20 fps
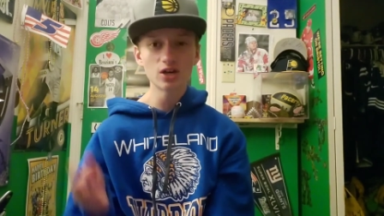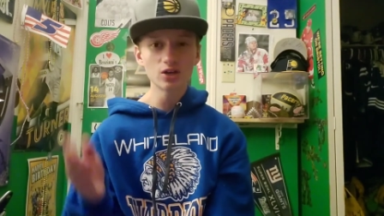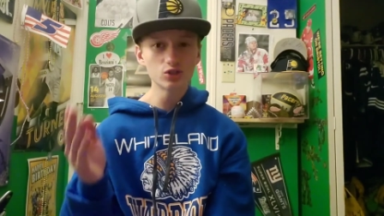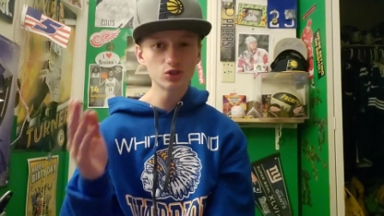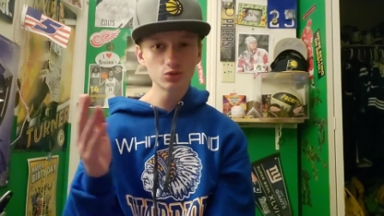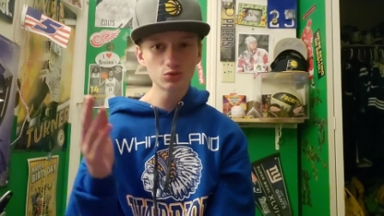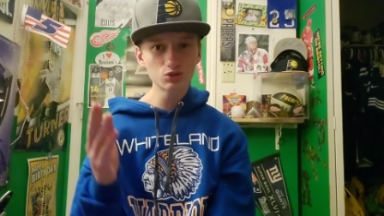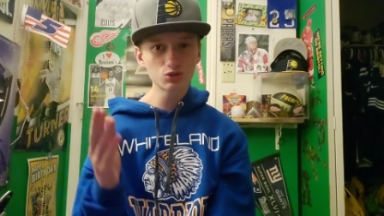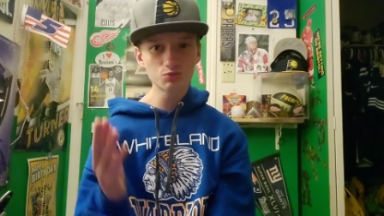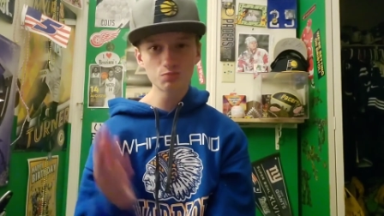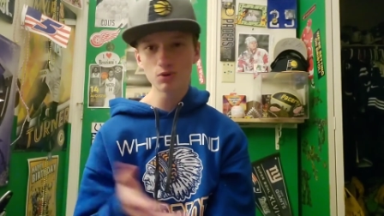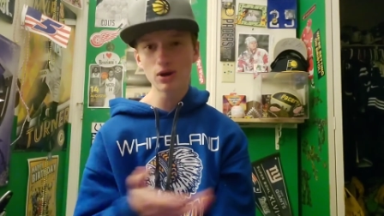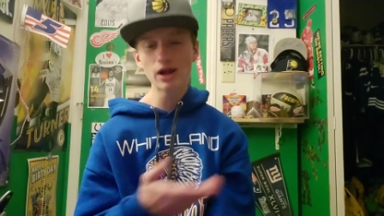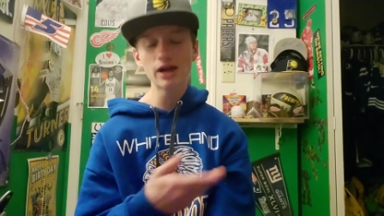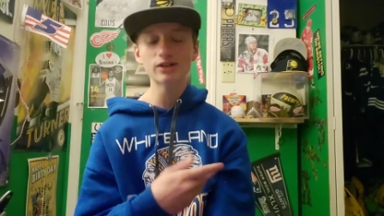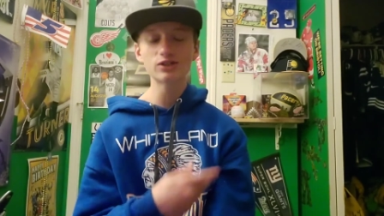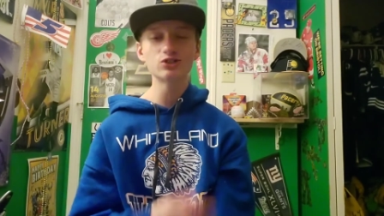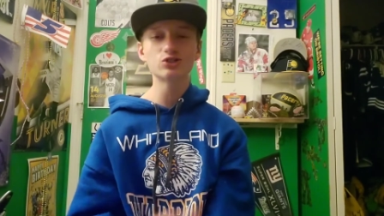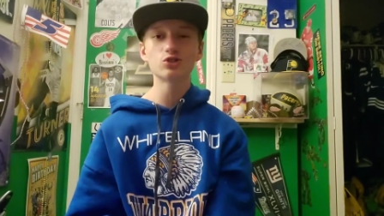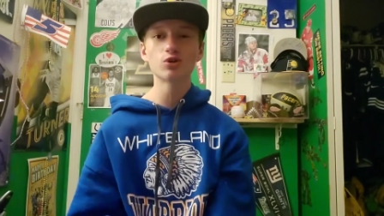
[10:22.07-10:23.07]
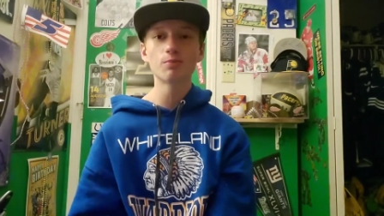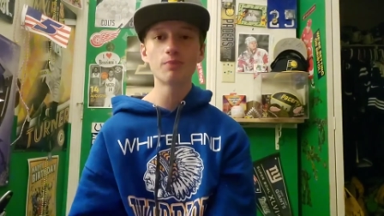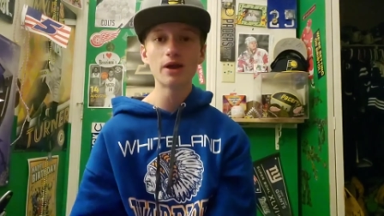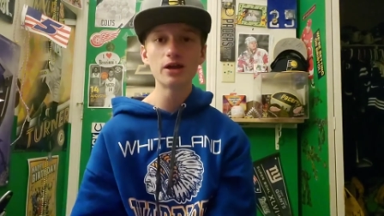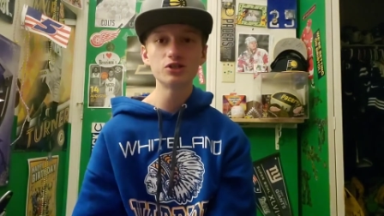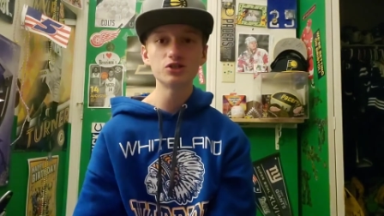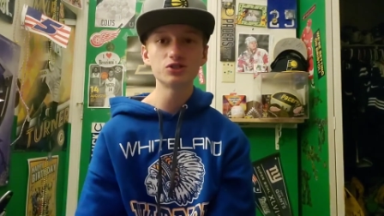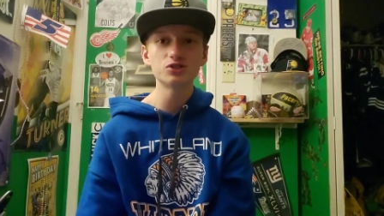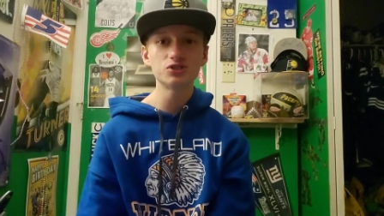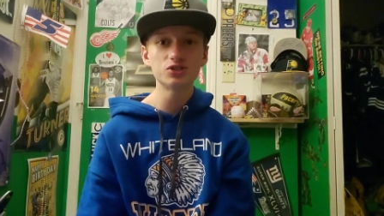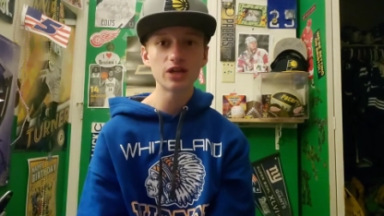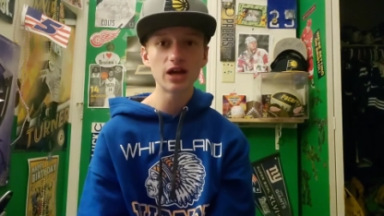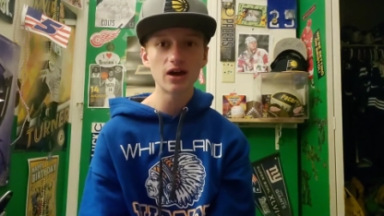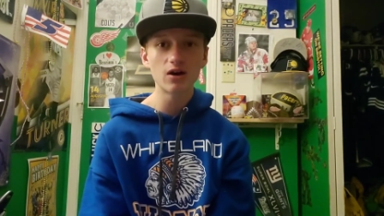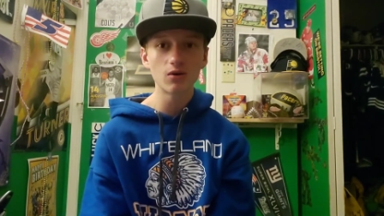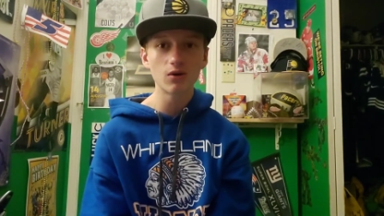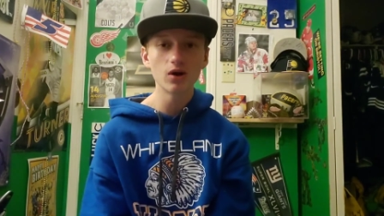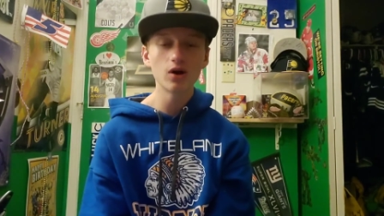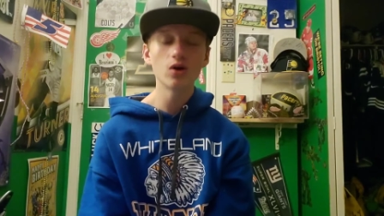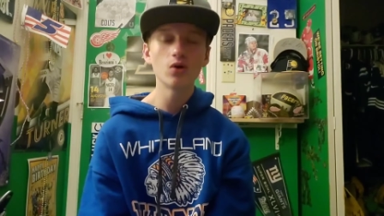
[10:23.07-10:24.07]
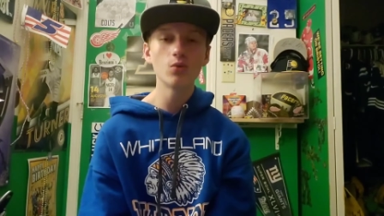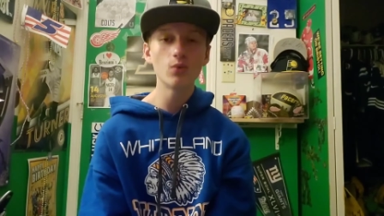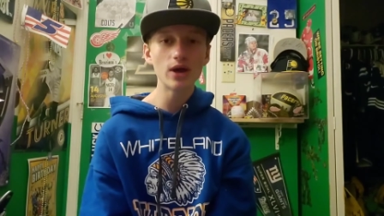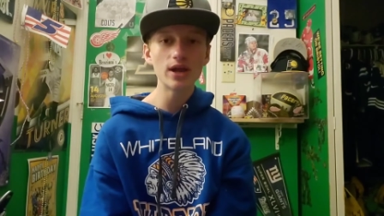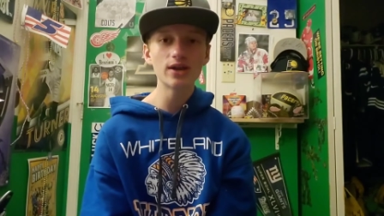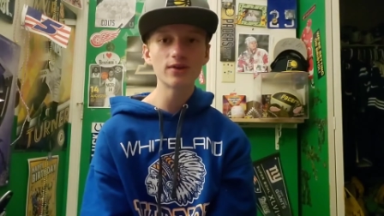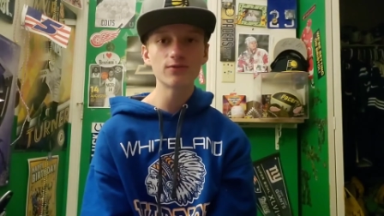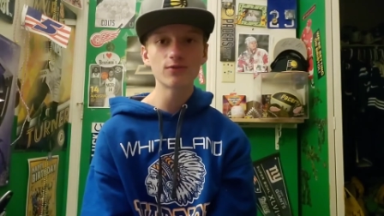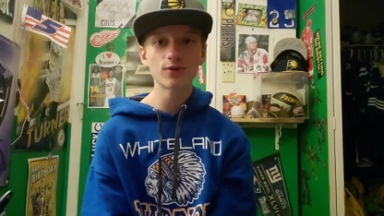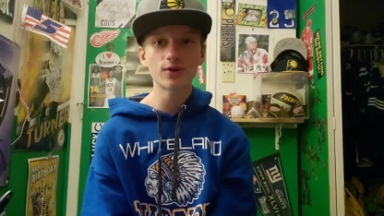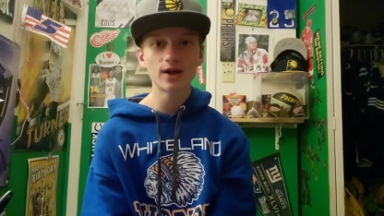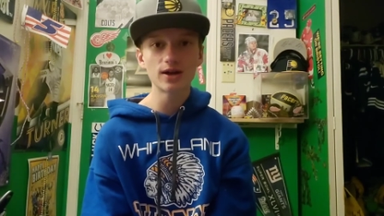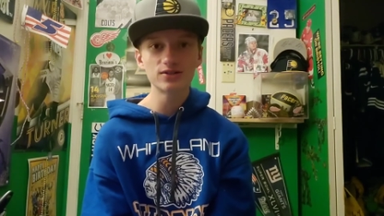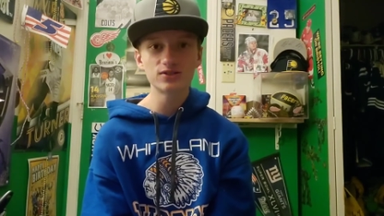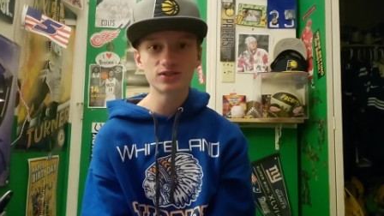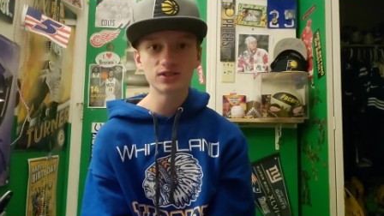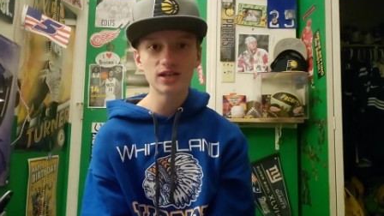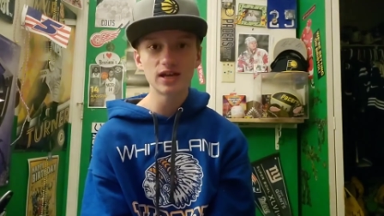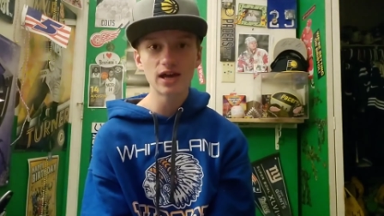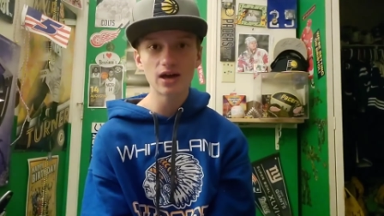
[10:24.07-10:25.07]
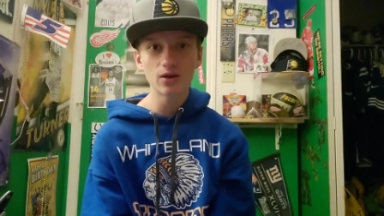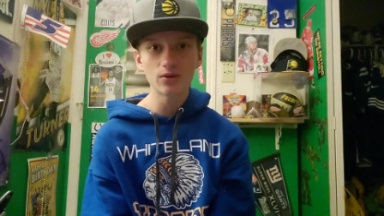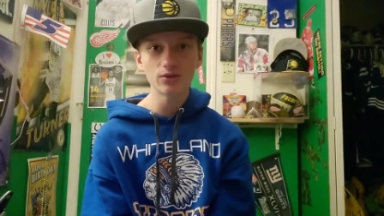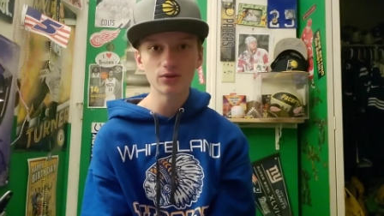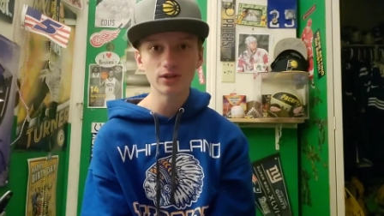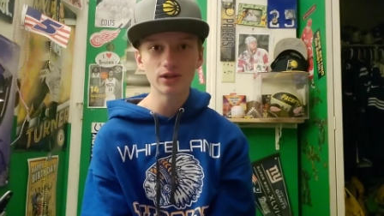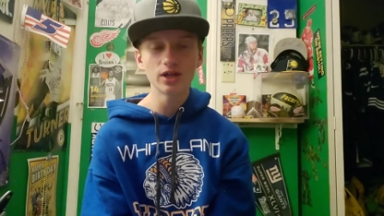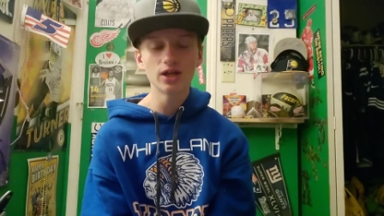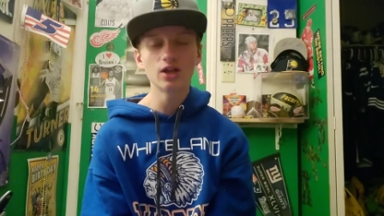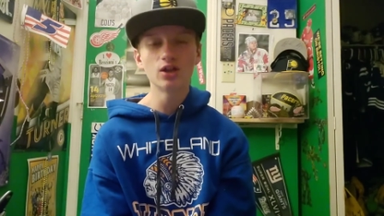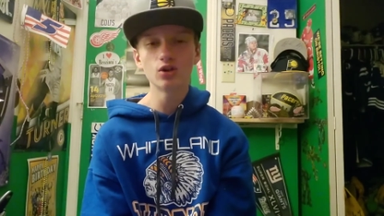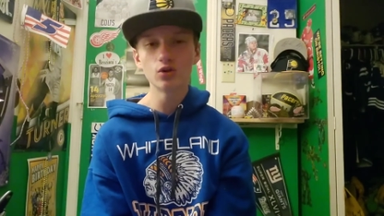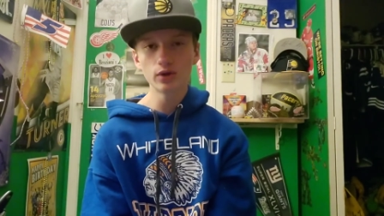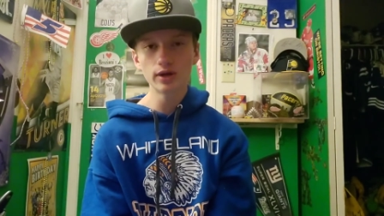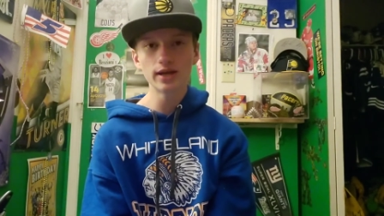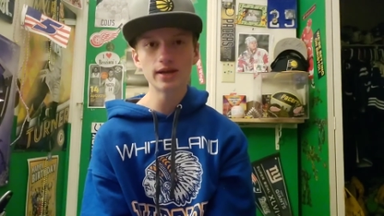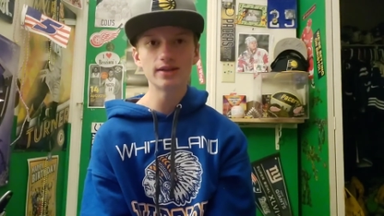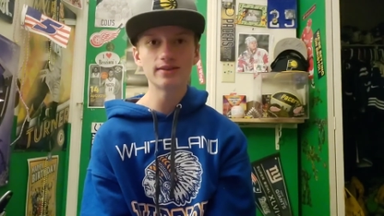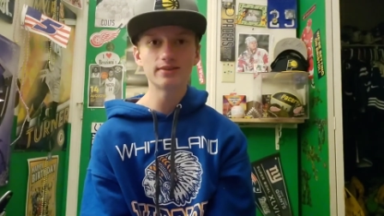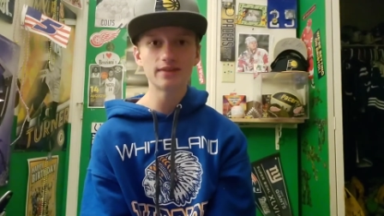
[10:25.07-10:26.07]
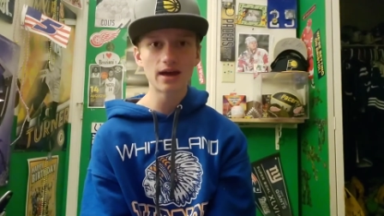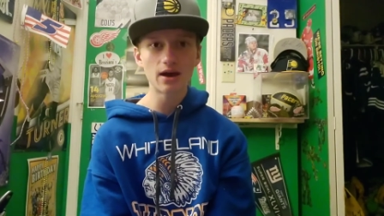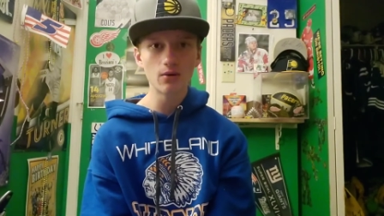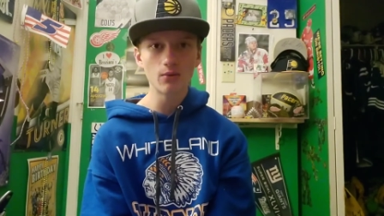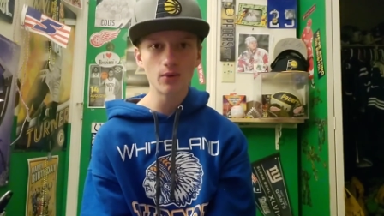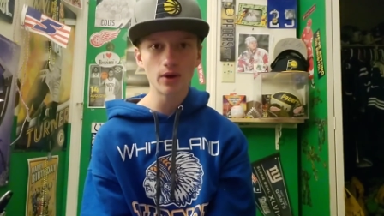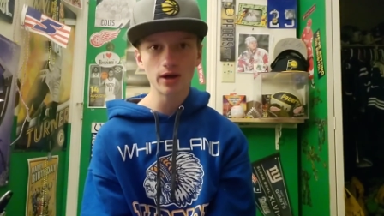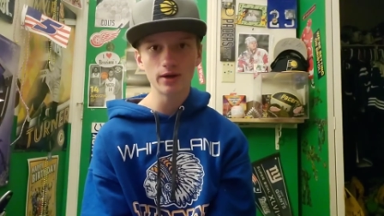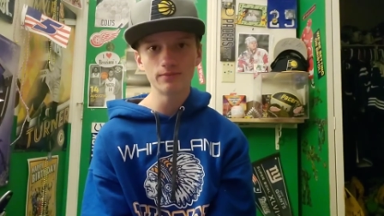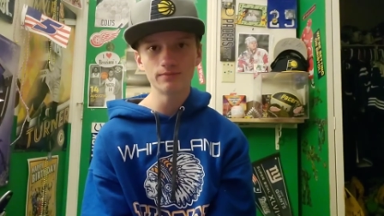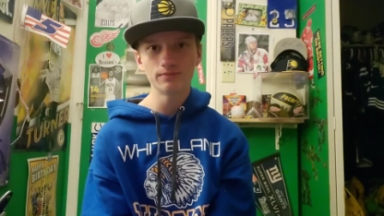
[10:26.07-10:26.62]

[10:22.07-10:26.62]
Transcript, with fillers: So just practice your patience now, waiting for guys to get healthy. Look at it that way.